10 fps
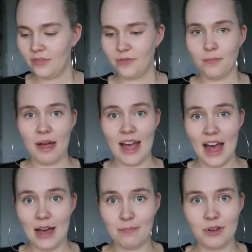from my
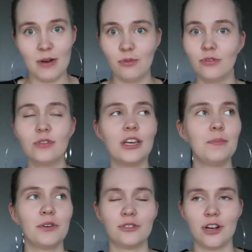app. I wouldn't
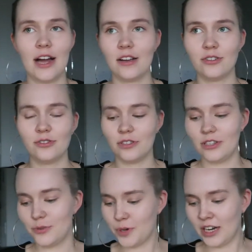keep on track during
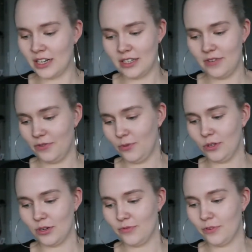this pregnancy if it
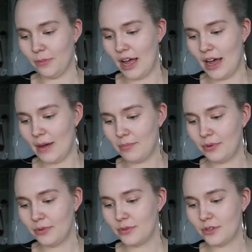wasn't for my app.
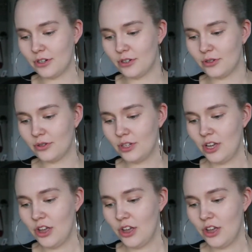So